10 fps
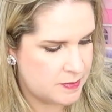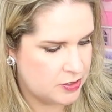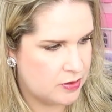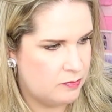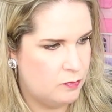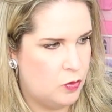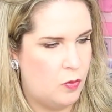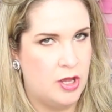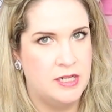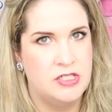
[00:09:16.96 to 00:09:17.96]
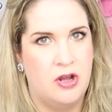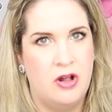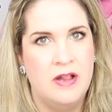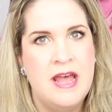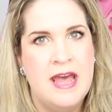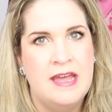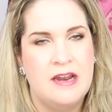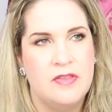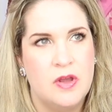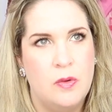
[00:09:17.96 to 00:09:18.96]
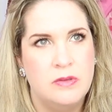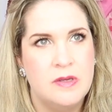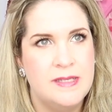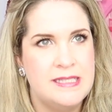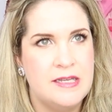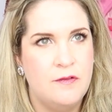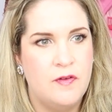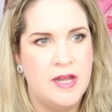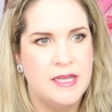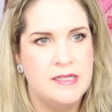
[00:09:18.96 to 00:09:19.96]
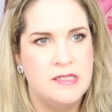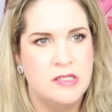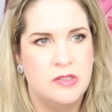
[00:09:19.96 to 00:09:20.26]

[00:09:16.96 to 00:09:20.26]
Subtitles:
to pick her up Moana Doll. Now the only ones I could find